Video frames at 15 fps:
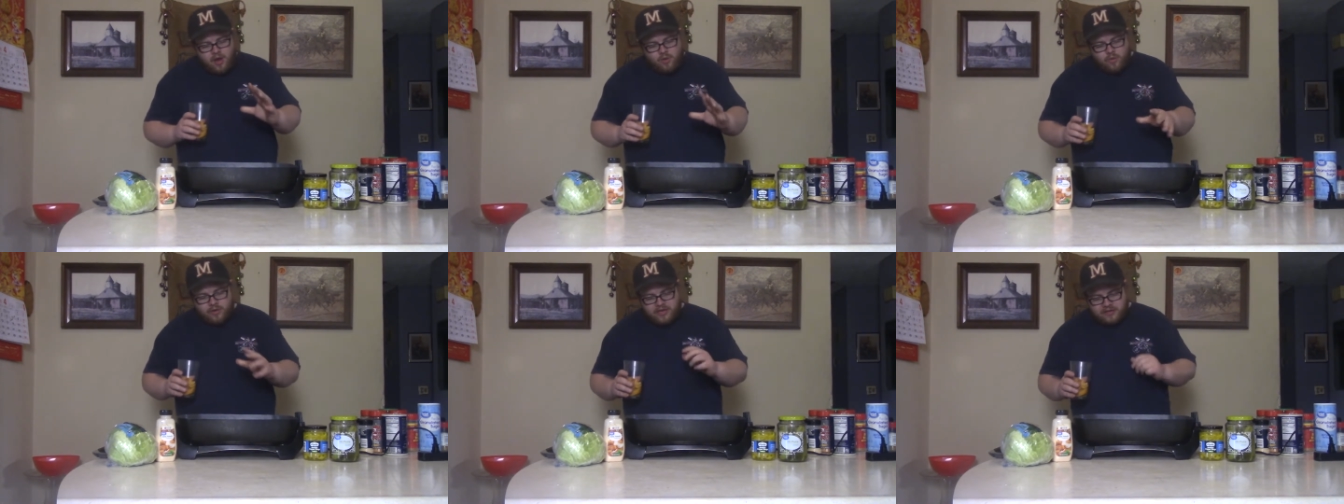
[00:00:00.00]

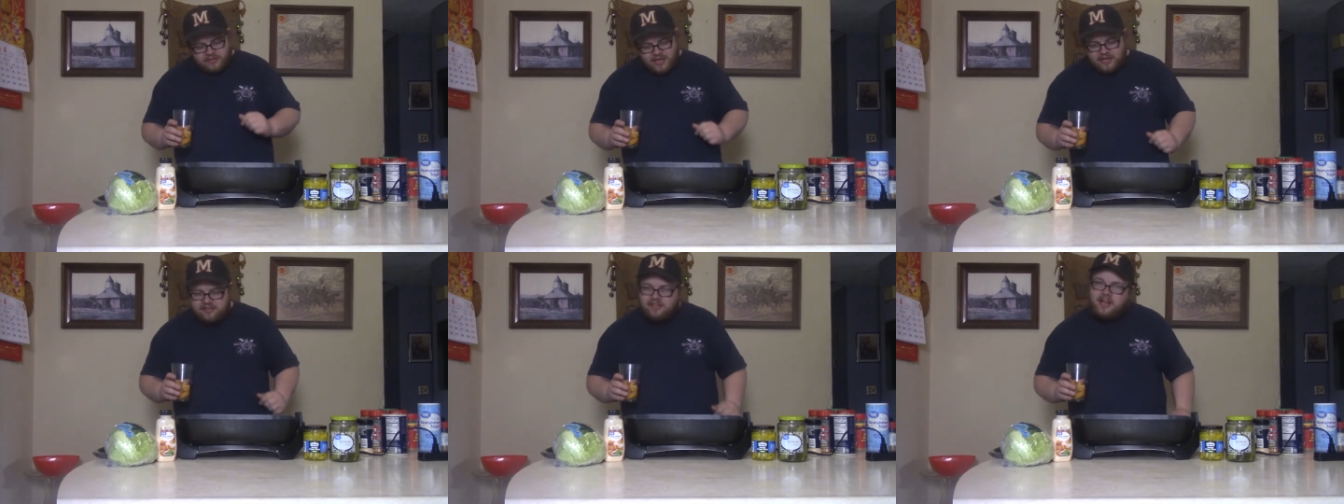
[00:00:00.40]
we'll get
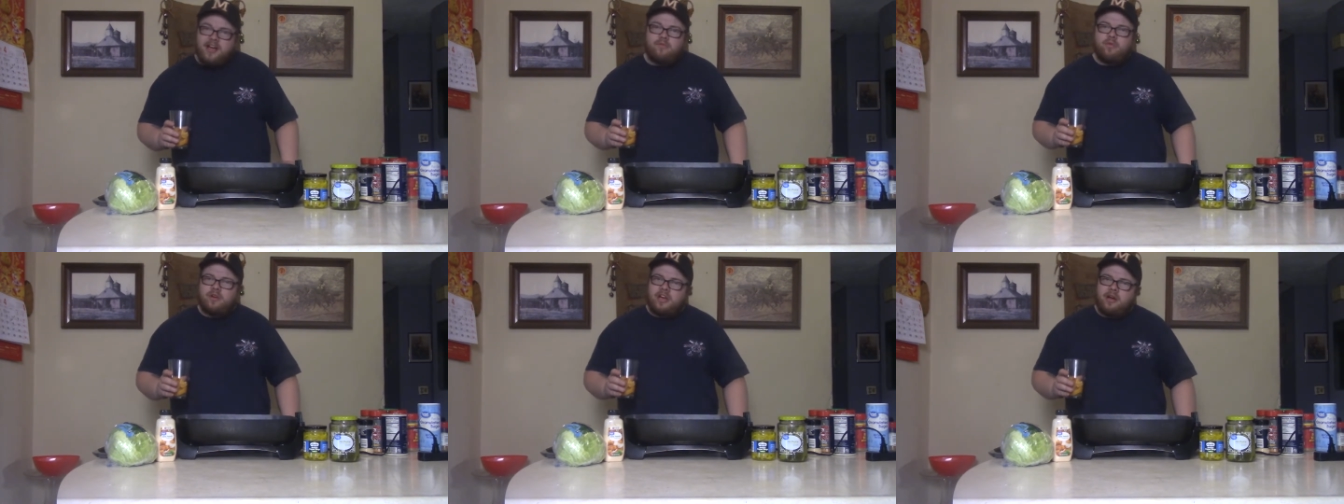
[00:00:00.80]
that
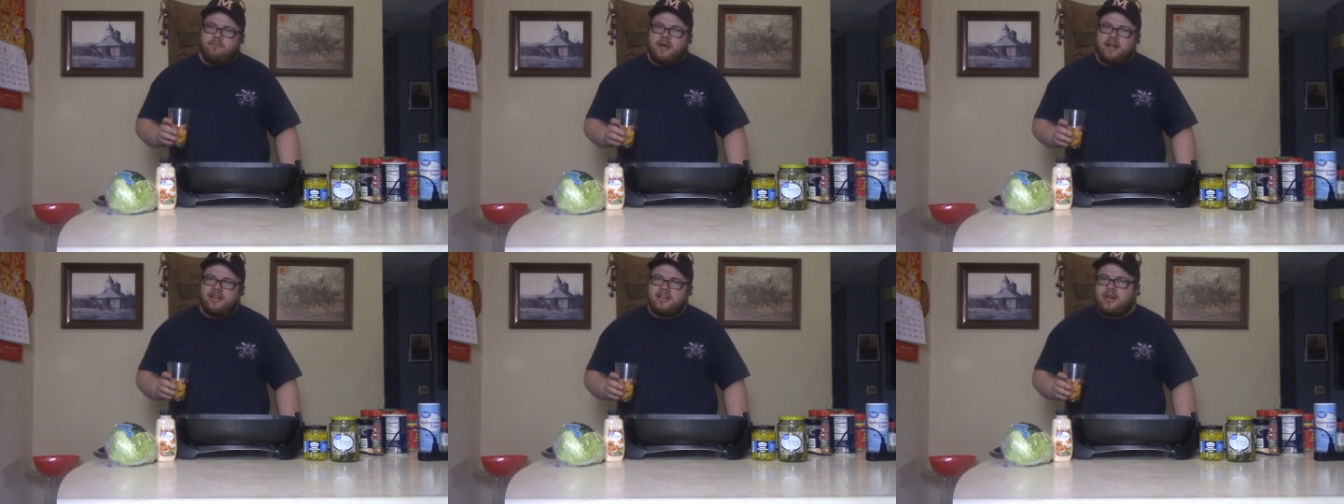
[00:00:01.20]
done. We'll come
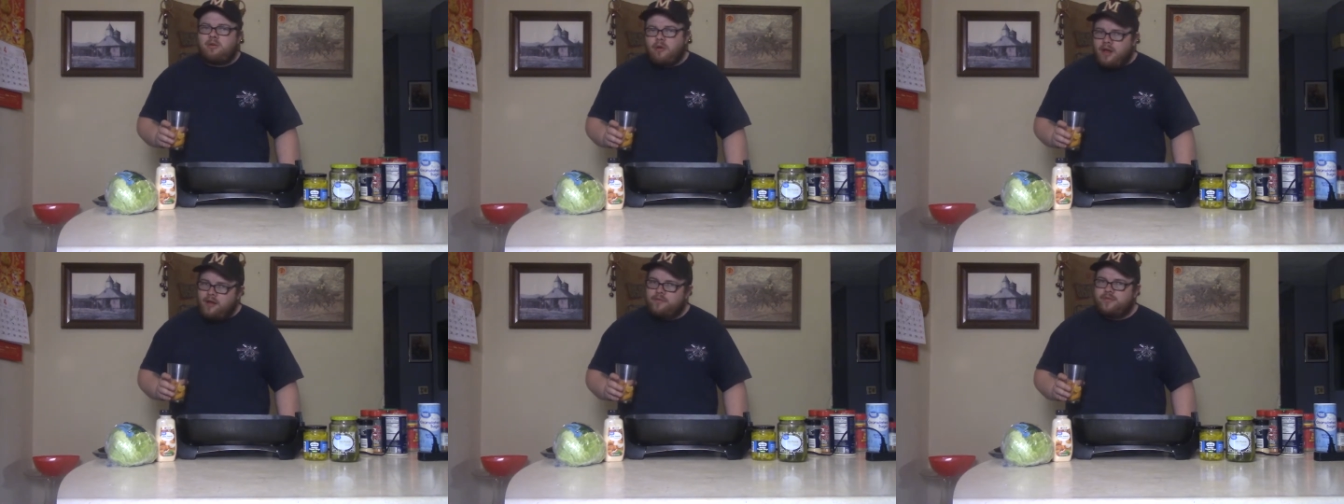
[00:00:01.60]
back here.
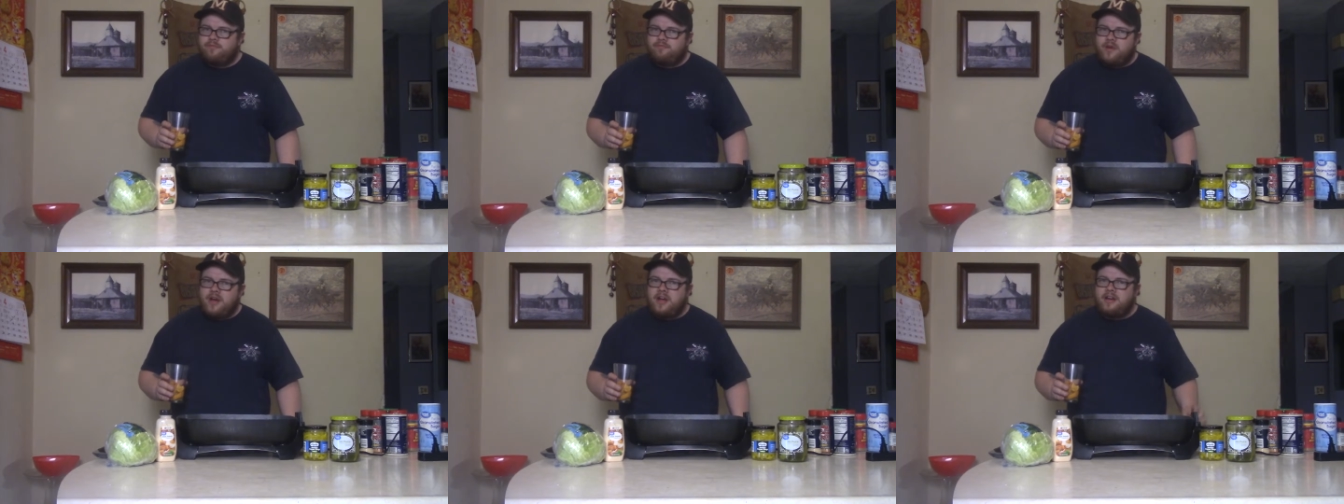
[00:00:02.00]
We'll have some
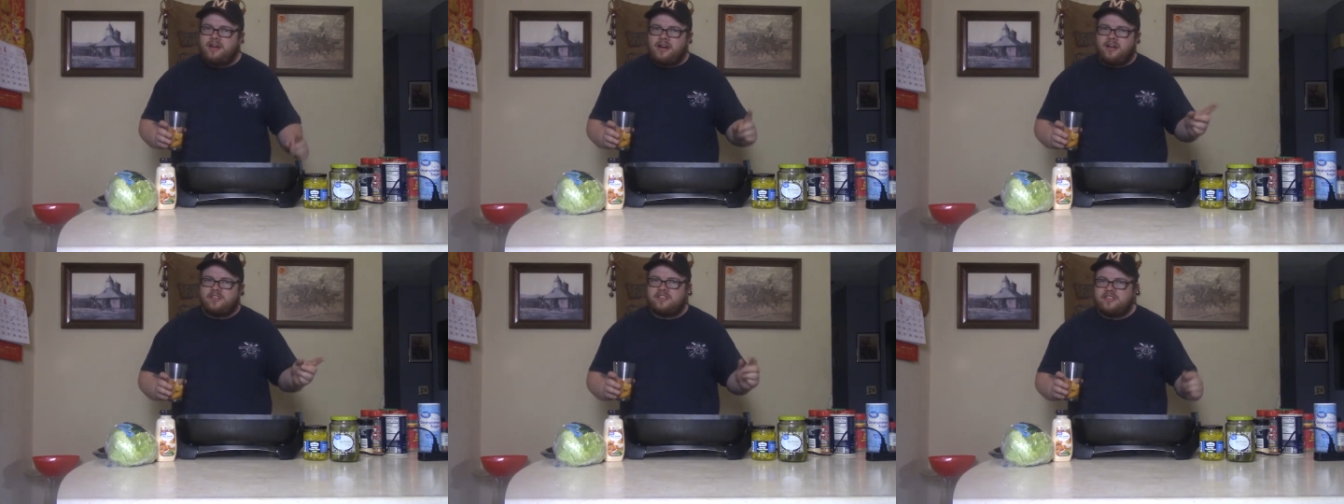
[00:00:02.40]
fun and
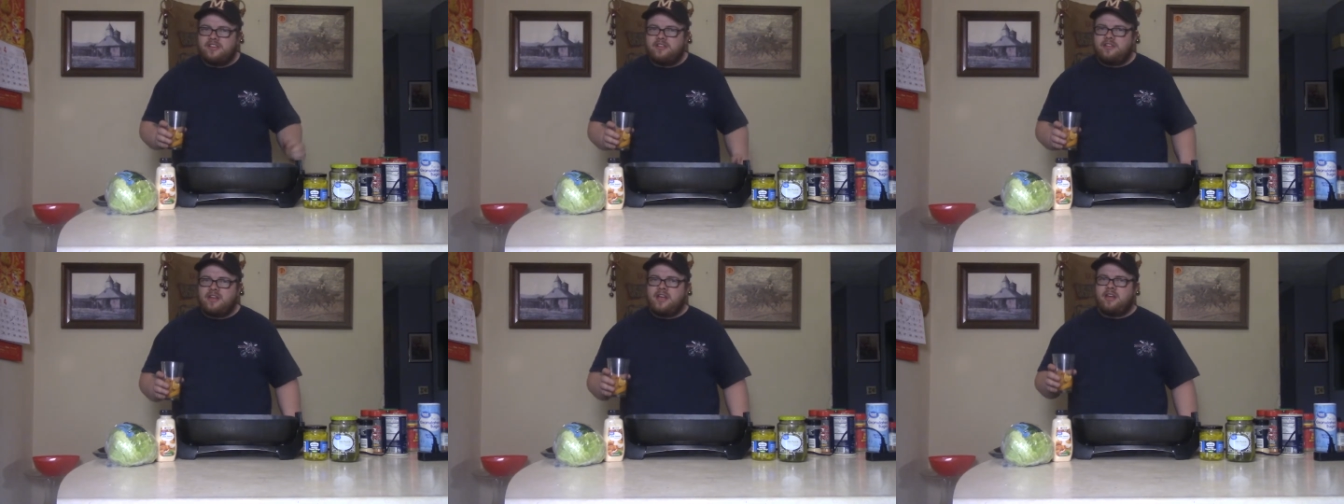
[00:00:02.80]
I'll see you
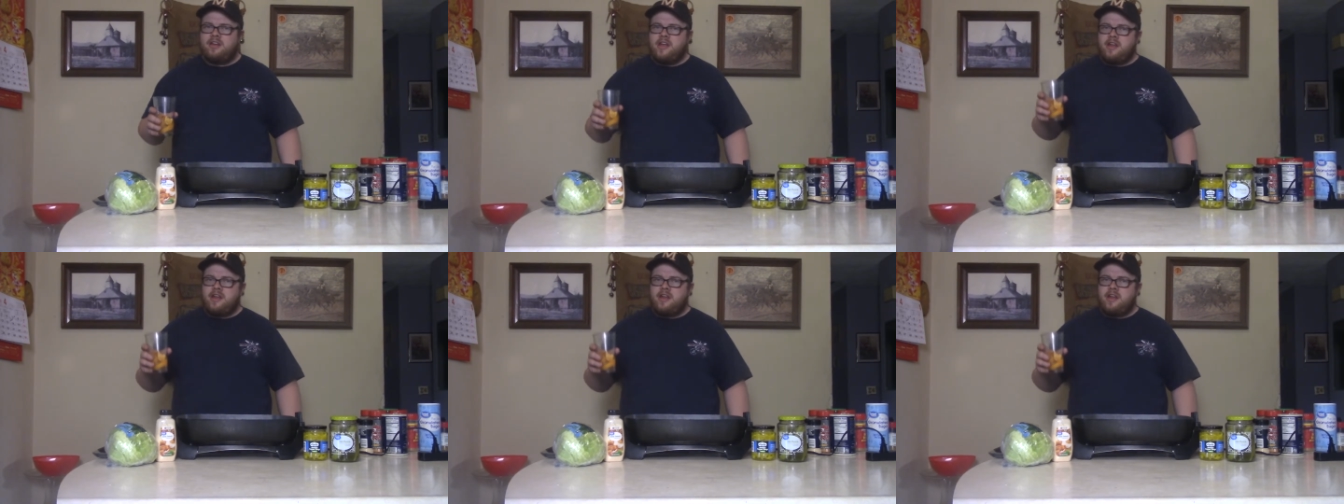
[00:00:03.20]
then.